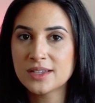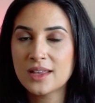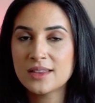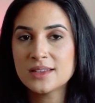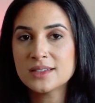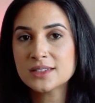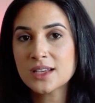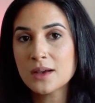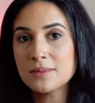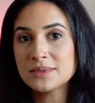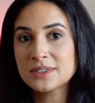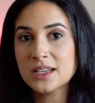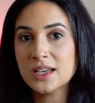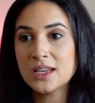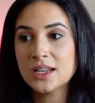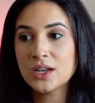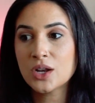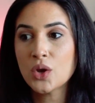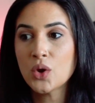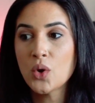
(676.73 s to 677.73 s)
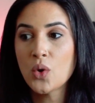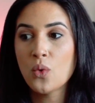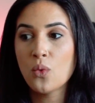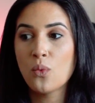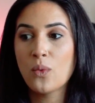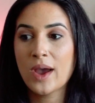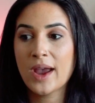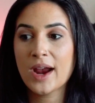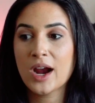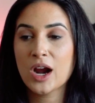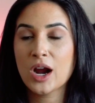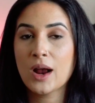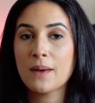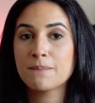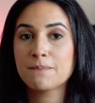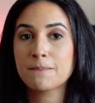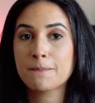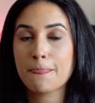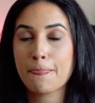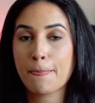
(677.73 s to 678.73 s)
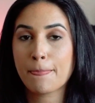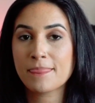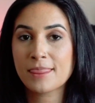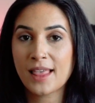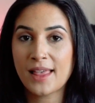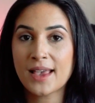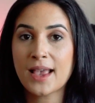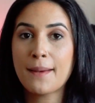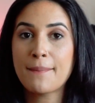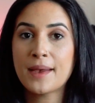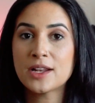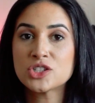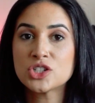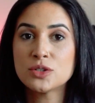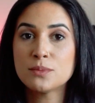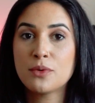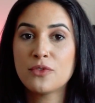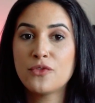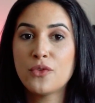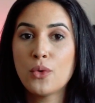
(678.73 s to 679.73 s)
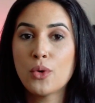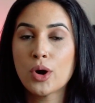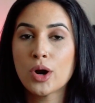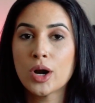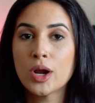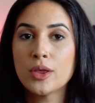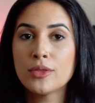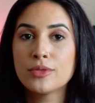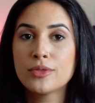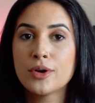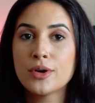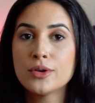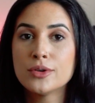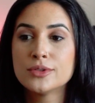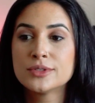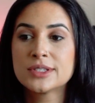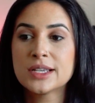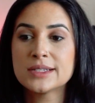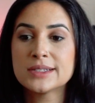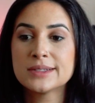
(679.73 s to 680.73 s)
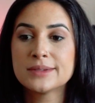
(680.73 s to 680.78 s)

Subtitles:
And this comes in where, like I mentioned before, those